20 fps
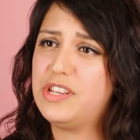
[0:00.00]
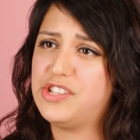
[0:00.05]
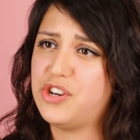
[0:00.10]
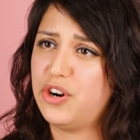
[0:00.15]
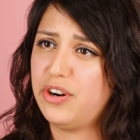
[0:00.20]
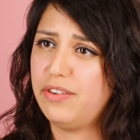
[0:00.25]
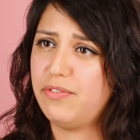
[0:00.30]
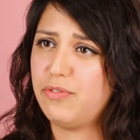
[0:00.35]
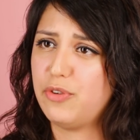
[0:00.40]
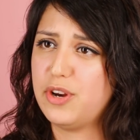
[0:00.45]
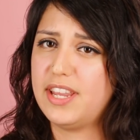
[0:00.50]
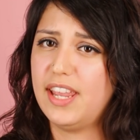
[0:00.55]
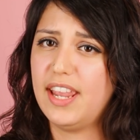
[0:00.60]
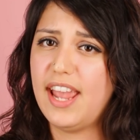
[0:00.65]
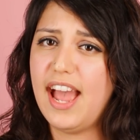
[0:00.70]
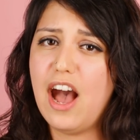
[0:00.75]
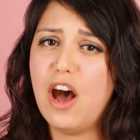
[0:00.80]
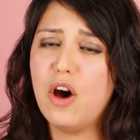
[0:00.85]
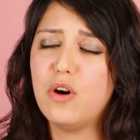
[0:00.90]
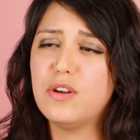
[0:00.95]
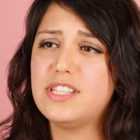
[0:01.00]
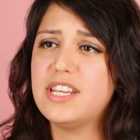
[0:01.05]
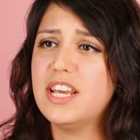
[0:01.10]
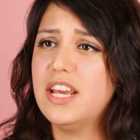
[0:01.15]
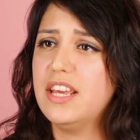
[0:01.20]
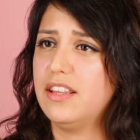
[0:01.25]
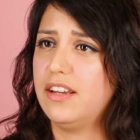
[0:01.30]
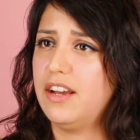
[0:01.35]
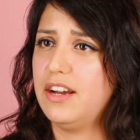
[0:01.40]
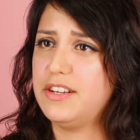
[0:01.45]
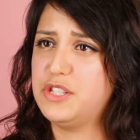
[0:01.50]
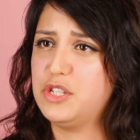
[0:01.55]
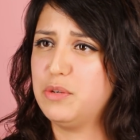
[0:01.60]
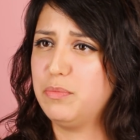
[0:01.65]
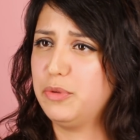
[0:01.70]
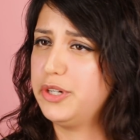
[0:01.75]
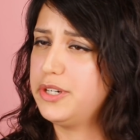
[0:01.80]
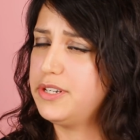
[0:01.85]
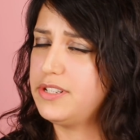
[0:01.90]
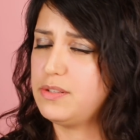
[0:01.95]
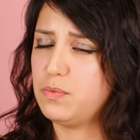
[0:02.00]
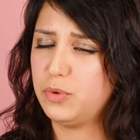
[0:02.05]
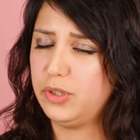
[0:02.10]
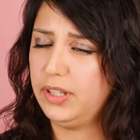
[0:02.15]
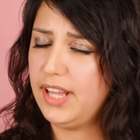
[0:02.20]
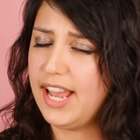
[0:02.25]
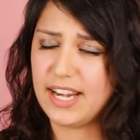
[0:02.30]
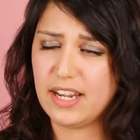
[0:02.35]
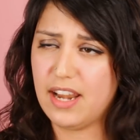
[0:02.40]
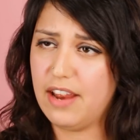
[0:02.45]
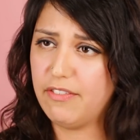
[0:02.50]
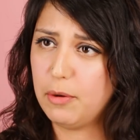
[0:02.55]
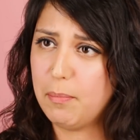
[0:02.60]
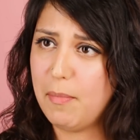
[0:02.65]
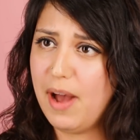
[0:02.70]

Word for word: We started freaking out. The customers were like, never